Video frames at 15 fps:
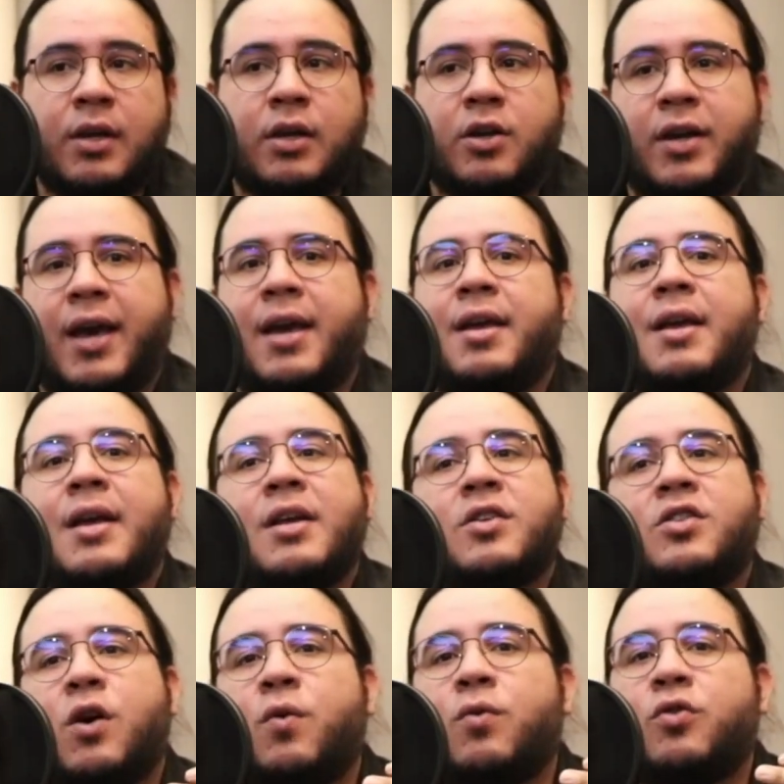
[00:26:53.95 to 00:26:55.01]
Okay,
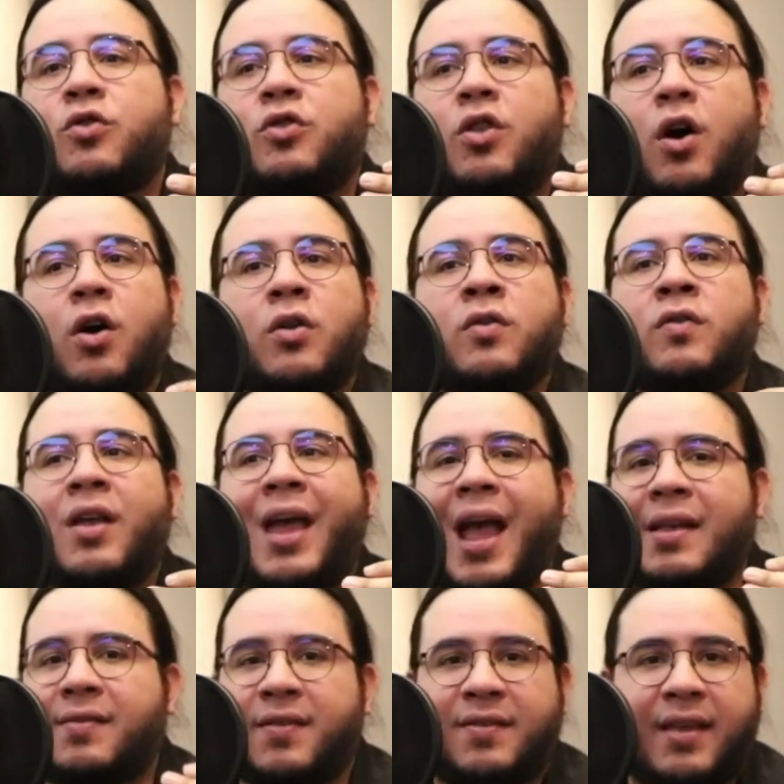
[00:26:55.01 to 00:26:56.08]
so don't
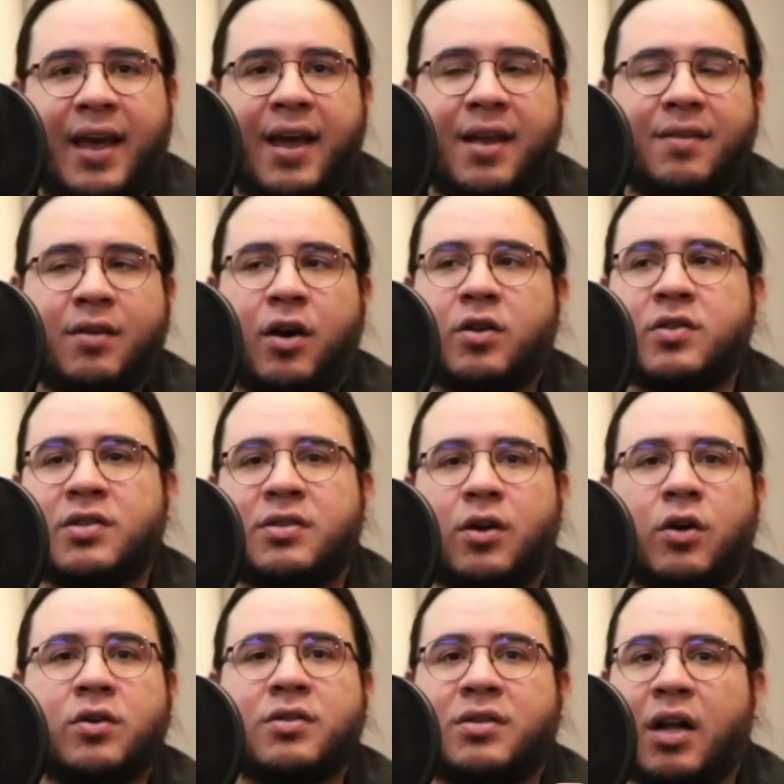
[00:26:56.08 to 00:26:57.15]
hesitate
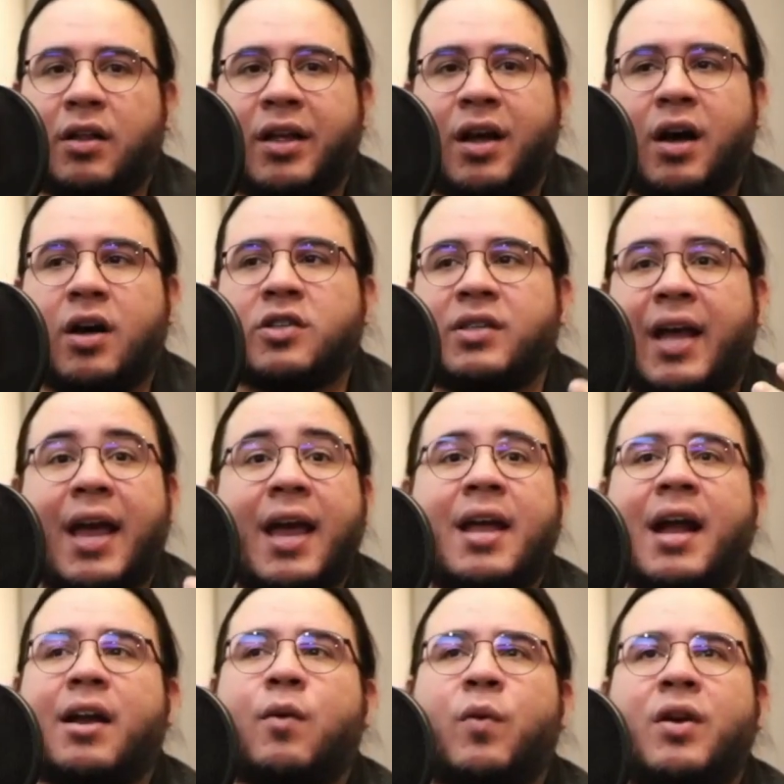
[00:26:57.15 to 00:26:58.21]
on telling us,
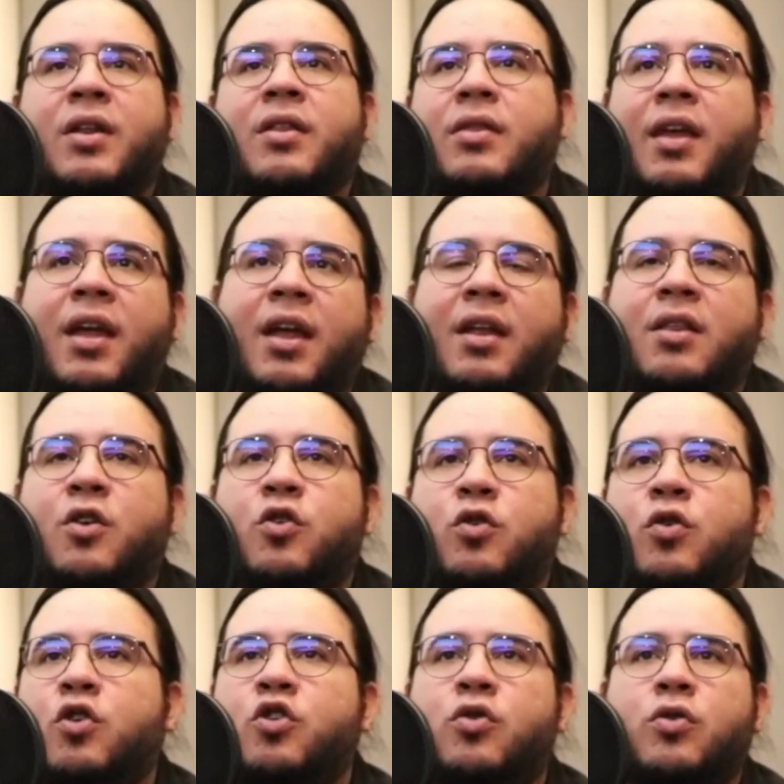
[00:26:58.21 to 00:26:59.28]
hey, I really think that
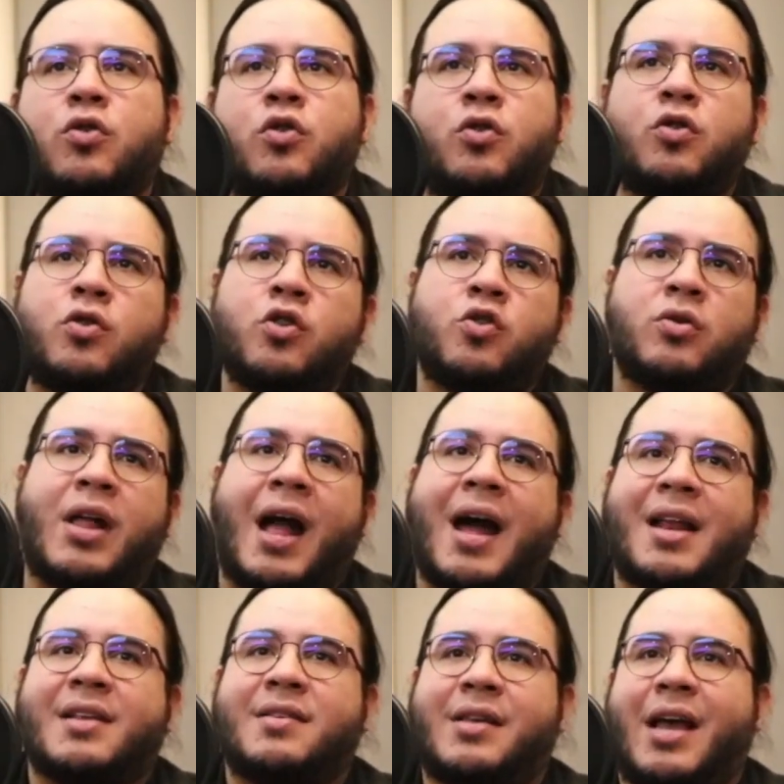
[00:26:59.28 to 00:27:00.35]
you should
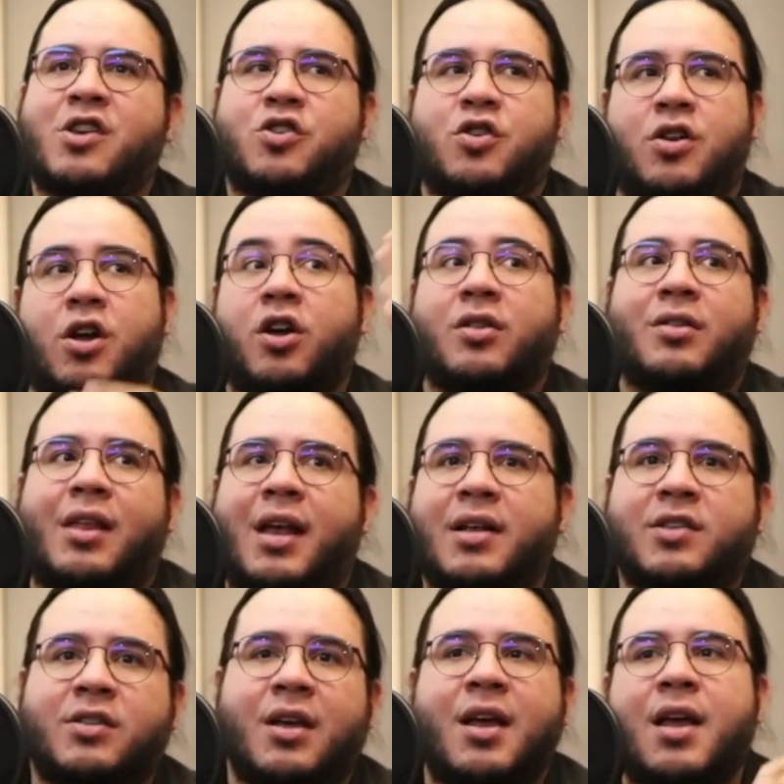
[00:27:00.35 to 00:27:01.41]
add a session on
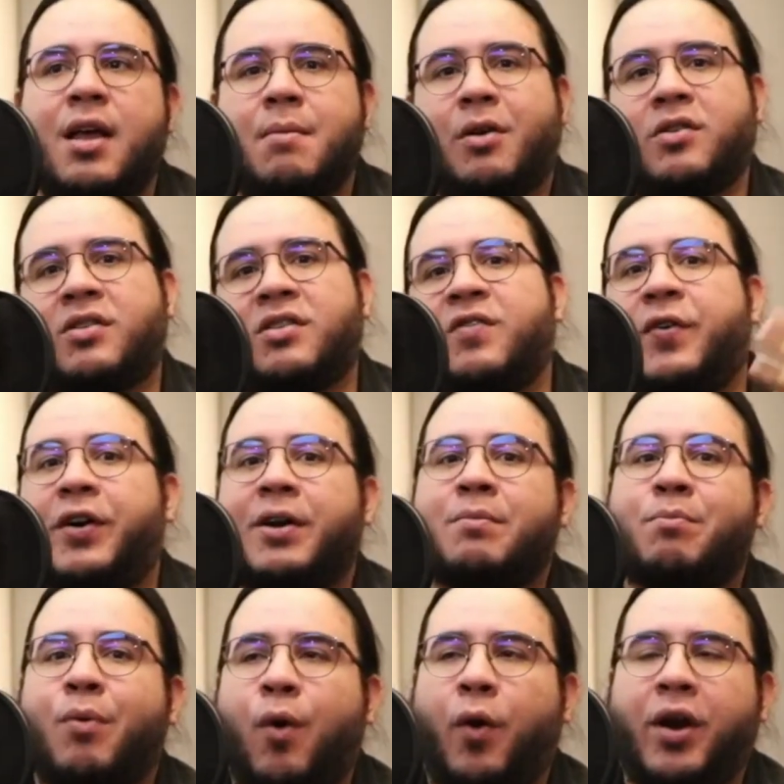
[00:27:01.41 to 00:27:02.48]
this because this is very
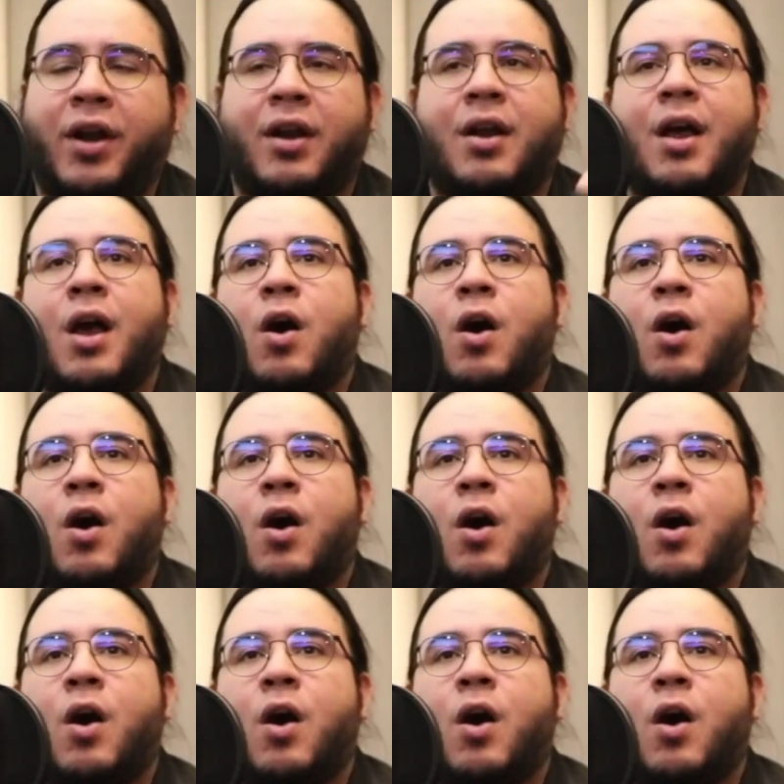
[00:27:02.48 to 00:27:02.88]
important.